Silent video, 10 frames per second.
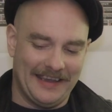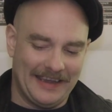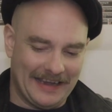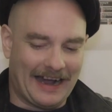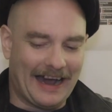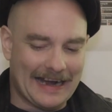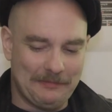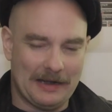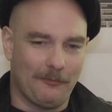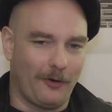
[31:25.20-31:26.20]
economy
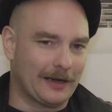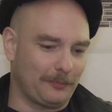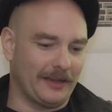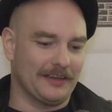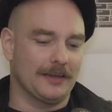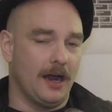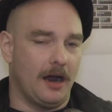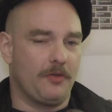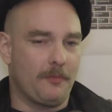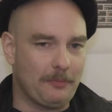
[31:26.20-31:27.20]
and marketplace of
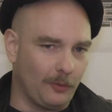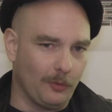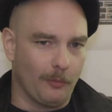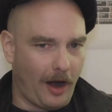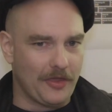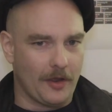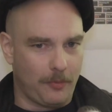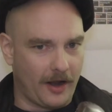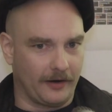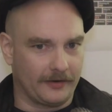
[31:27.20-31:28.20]
the people who are buying their
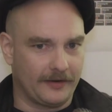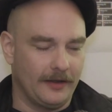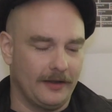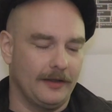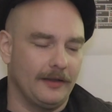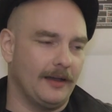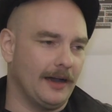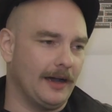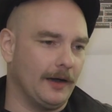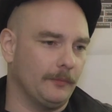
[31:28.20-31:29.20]
product.
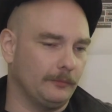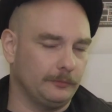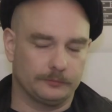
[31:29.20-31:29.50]
Um,